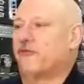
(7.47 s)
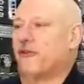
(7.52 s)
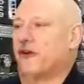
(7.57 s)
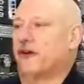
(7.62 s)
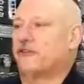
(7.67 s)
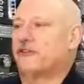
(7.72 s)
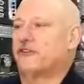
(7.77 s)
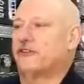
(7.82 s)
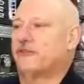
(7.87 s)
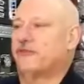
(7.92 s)

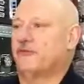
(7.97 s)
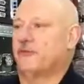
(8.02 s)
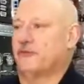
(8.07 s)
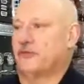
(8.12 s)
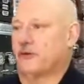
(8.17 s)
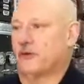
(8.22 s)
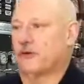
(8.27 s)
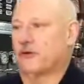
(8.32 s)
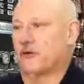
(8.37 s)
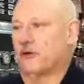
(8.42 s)
fire chief
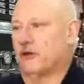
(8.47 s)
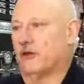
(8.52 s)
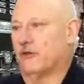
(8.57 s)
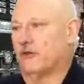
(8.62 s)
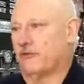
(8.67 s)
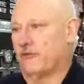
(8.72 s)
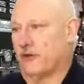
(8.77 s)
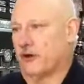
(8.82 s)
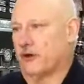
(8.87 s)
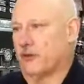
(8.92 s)
with the
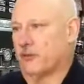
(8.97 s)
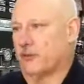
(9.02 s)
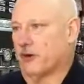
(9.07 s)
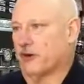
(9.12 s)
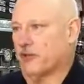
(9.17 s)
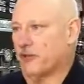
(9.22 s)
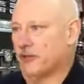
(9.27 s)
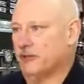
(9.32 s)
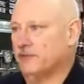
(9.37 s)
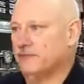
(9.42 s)
Okolona Fire
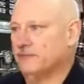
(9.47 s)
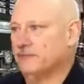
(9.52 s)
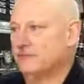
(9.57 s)
Department.